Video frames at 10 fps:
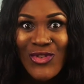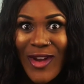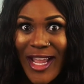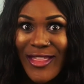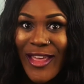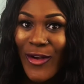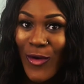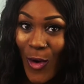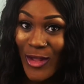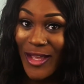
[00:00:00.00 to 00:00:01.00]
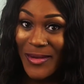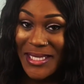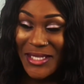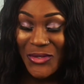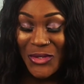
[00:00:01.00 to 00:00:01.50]
train. Thank God there were
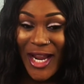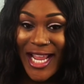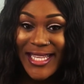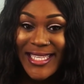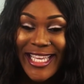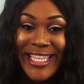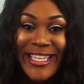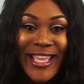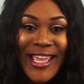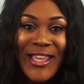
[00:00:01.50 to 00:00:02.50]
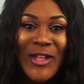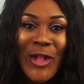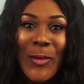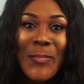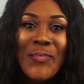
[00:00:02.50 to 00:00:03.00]
still trains, and
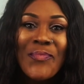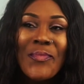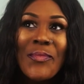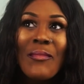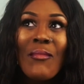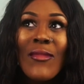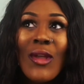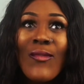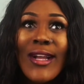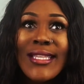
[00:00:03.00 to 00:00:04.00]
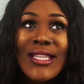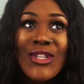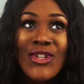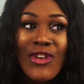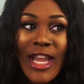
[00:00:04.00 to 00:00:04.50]
went to the
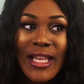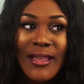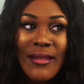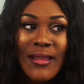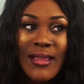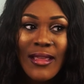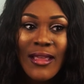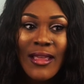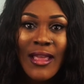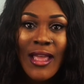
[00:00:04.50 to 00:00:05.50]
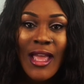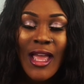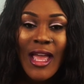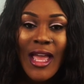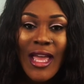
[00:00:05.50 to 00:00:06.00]
train
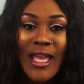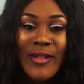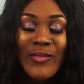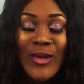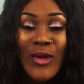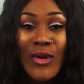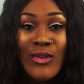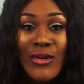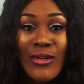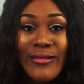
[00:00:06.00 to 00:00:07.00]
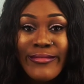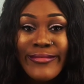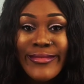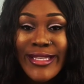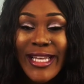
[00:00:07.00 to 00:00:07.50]
and we got on,
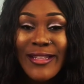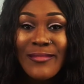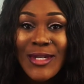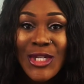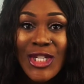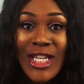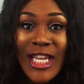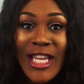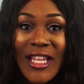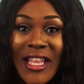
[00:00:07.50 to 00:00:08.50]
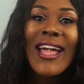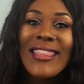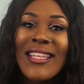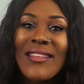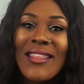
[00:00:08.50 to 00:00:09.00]
started missioning it. At
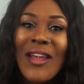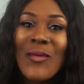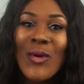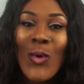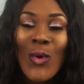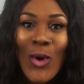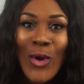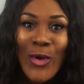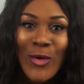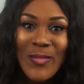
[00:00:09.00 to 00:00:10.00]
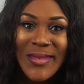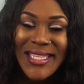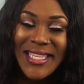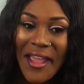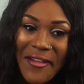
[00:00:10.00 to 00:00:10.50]
the end of the day, we all got home
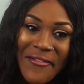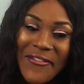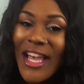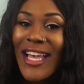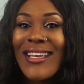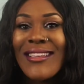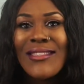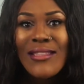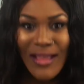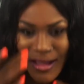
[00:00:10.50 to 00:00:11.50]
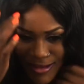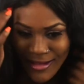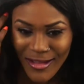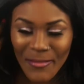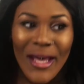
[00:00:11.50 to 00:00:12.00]
safe.
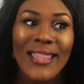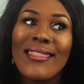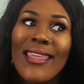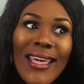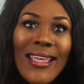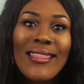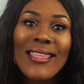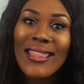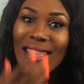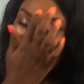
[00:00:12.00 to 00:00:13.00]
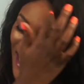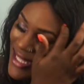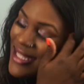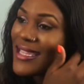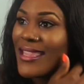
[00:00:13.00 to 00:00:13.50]
So, but then the
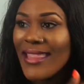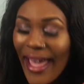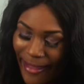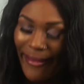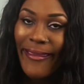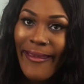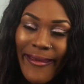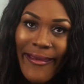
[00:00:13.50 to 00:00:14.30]
next day,